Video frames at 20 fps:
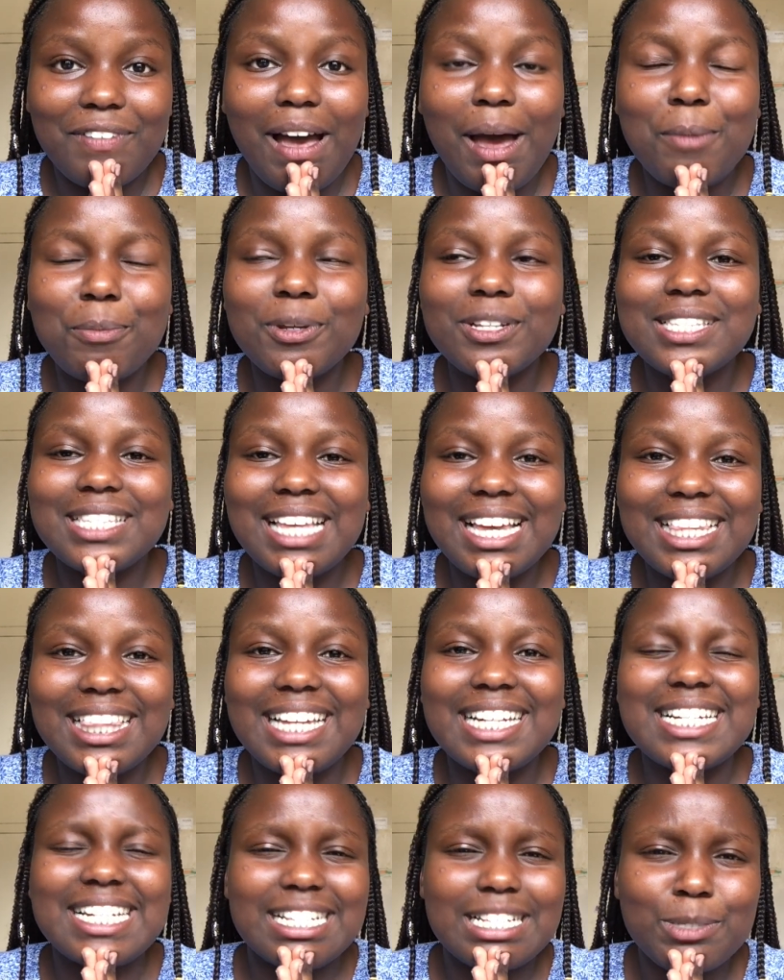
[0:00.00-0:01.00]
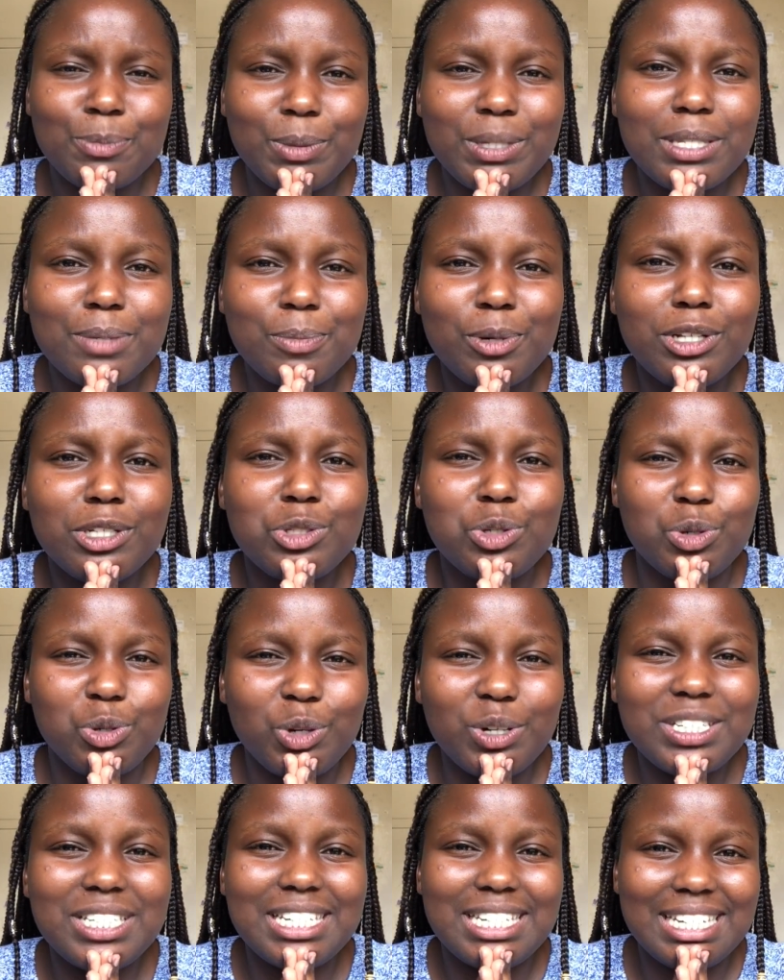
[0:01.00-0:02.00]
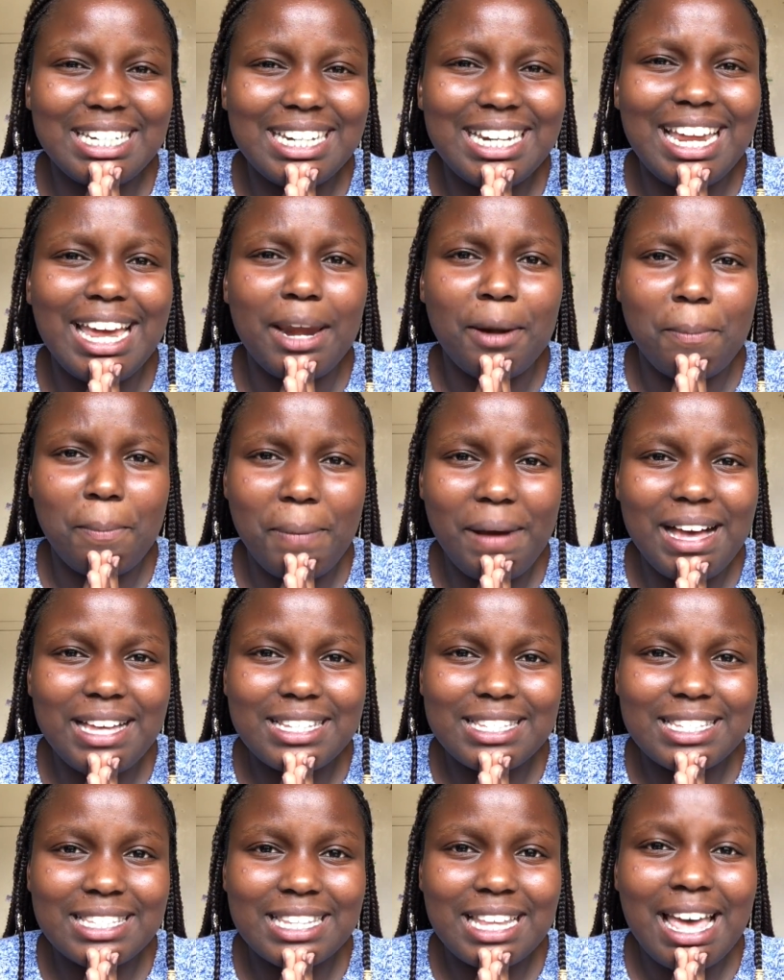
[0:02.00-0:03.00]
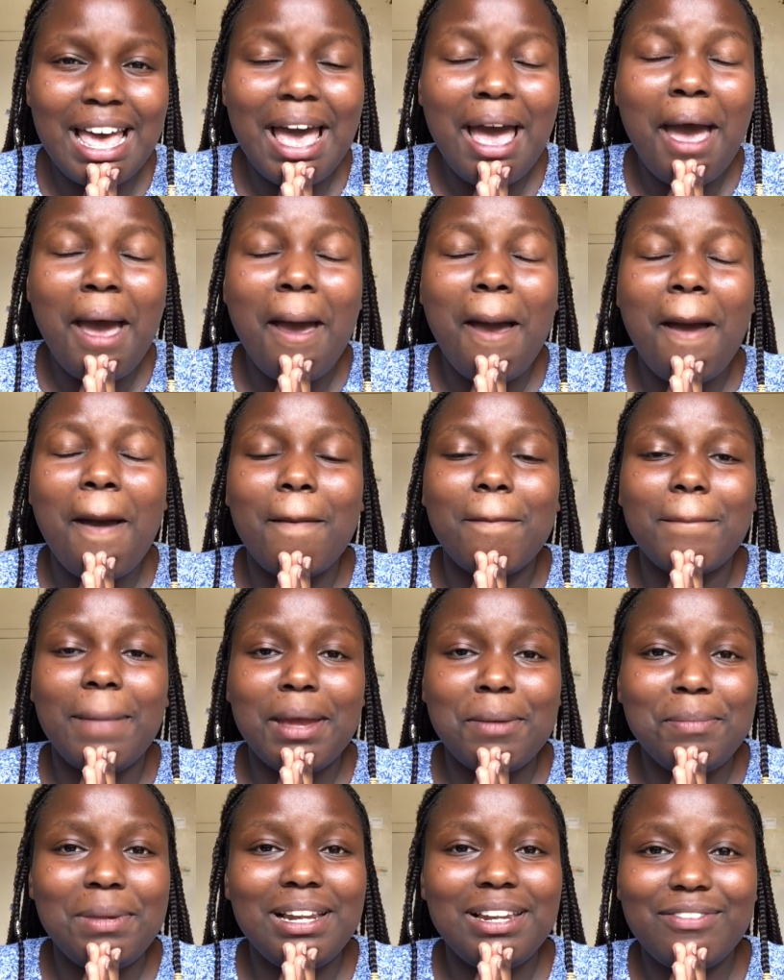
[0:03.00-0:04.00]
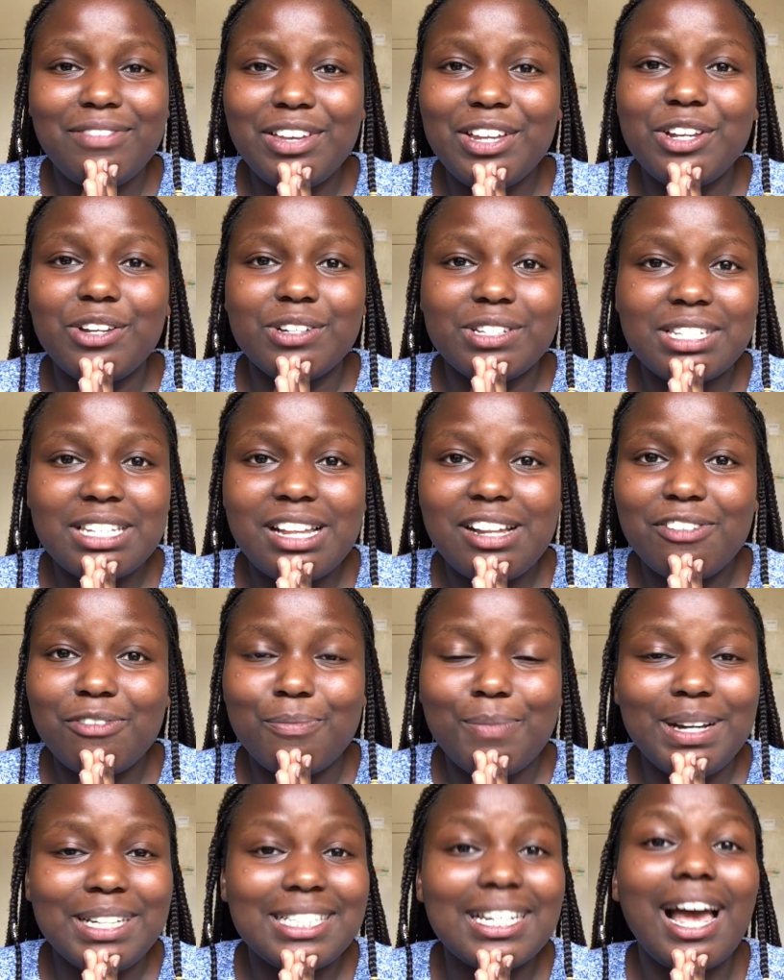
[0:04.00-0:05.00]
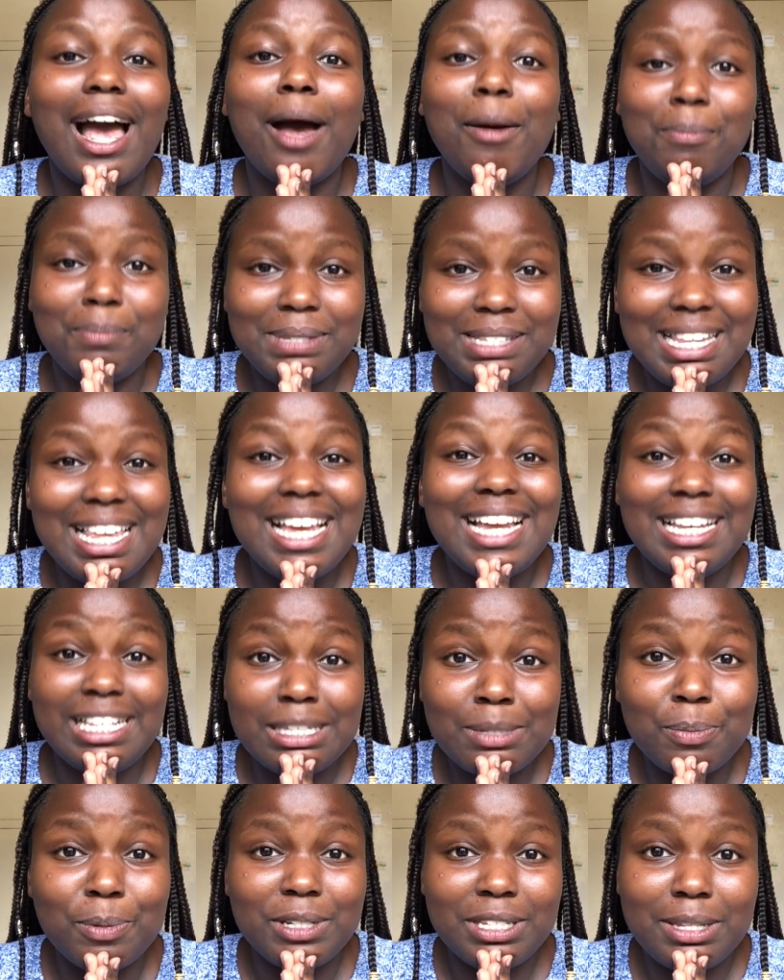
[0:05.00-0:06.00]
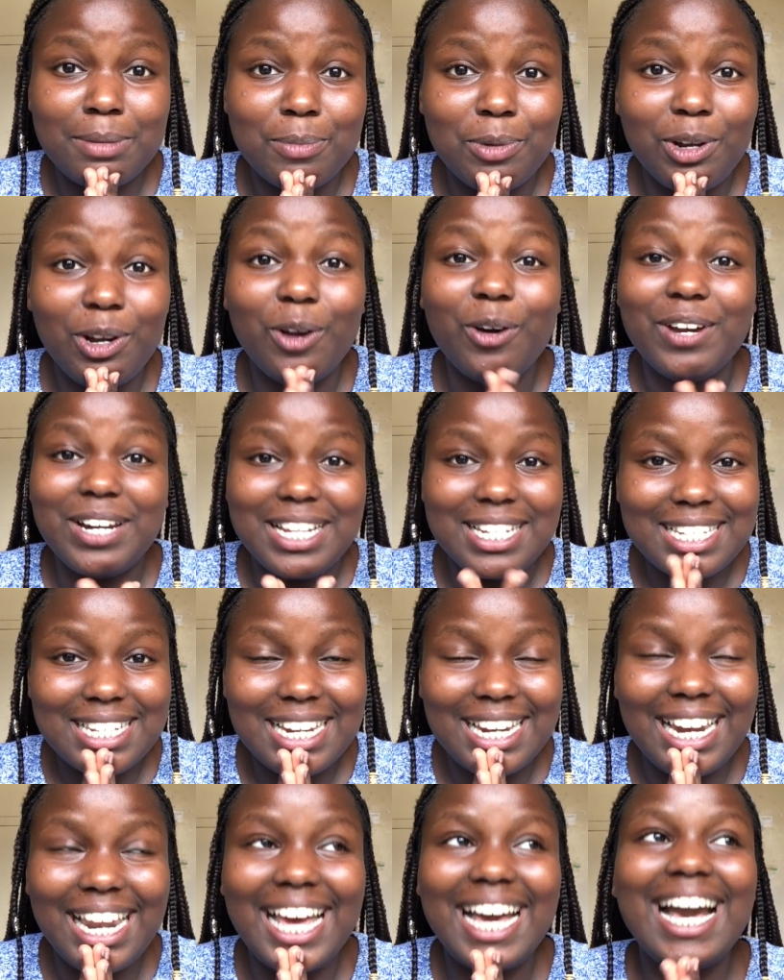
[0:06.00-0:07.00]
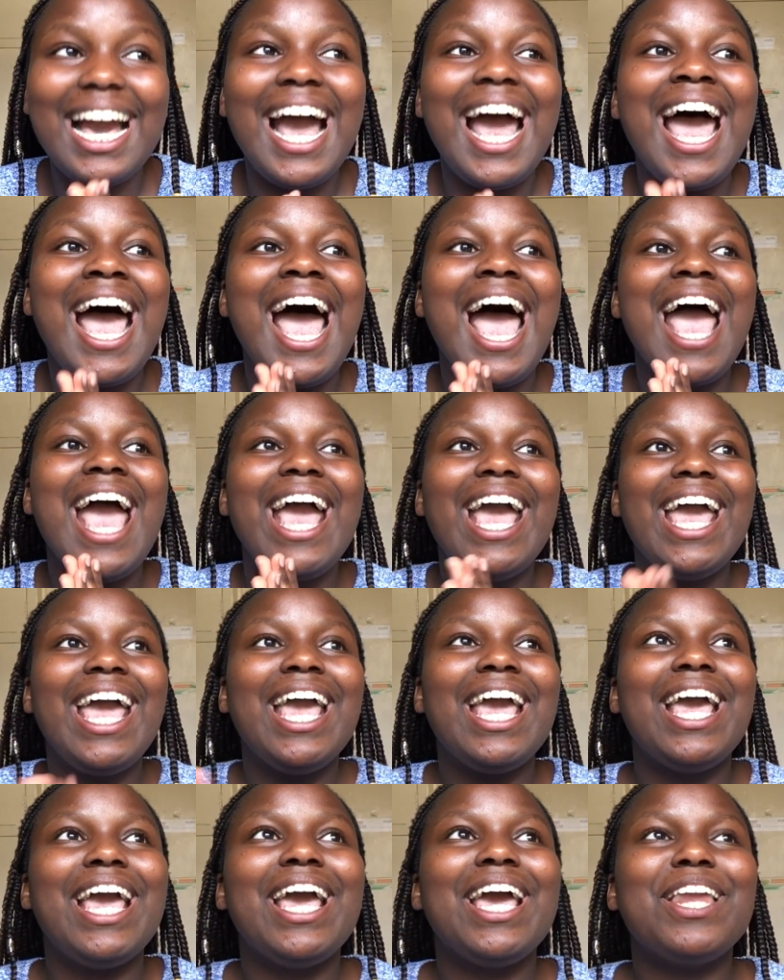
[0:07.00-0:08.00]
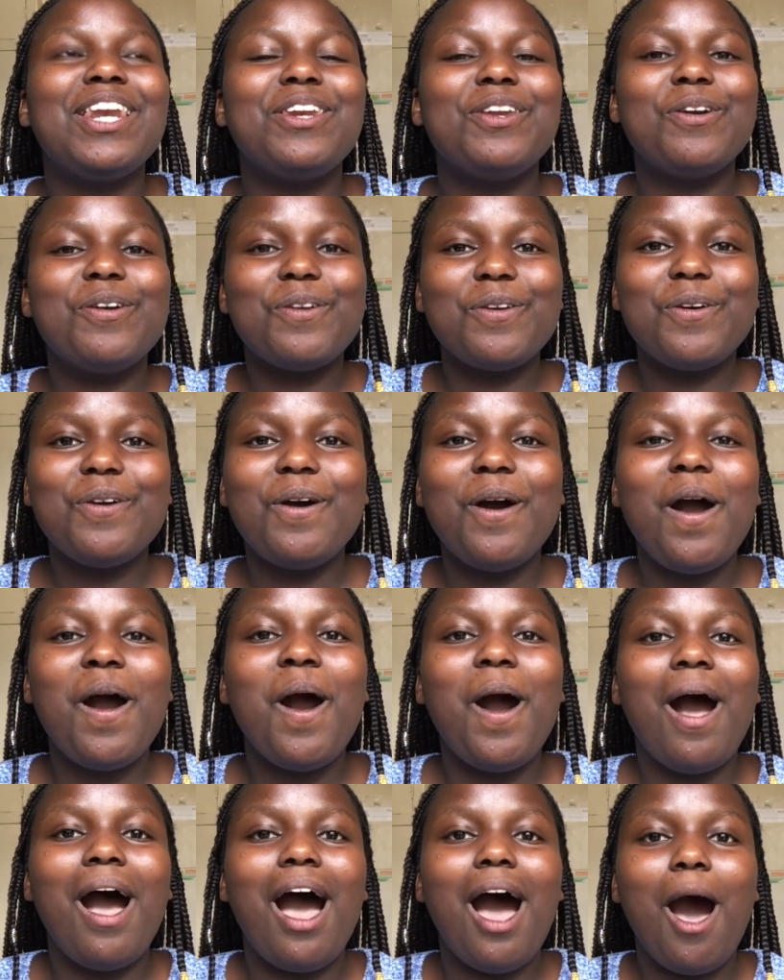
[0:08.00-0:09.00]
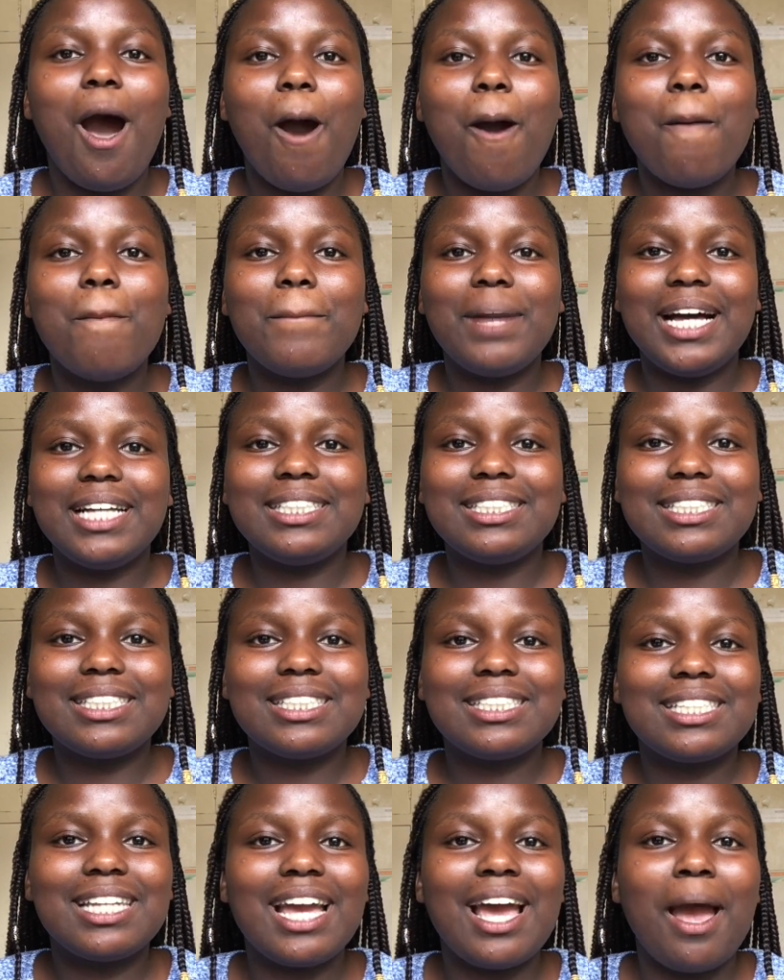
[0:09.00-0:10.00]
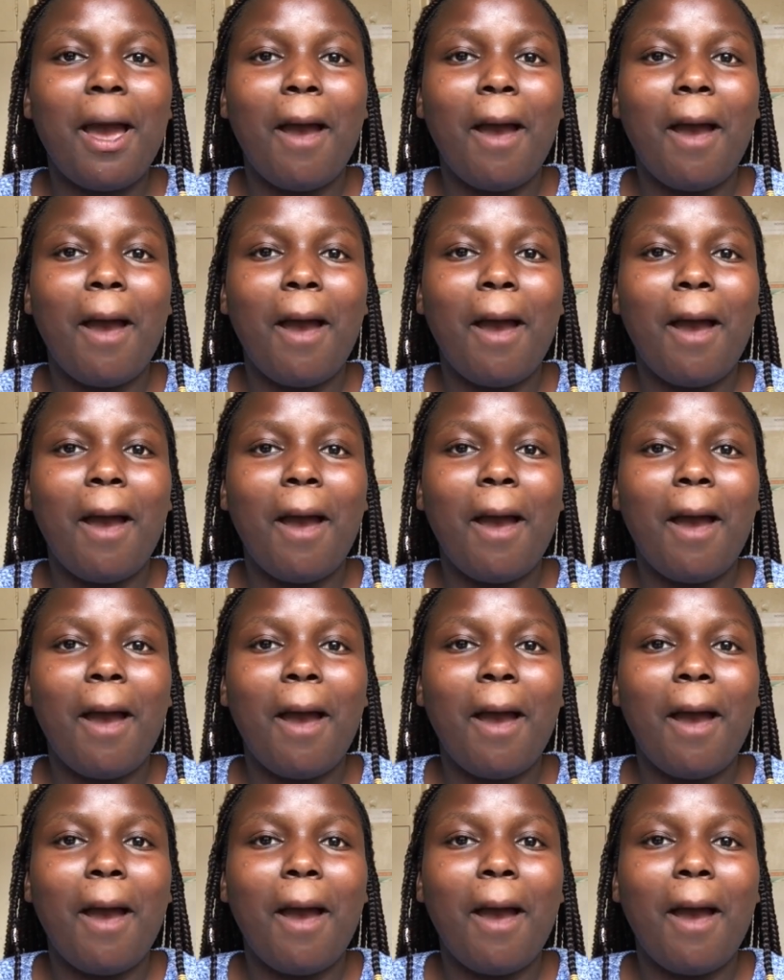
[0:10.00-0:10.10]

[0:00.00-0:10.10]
I'm not saying that it's possible to not read and pass by believing in yourself, but I'm saying it's possible, honestly. Like, do you know how much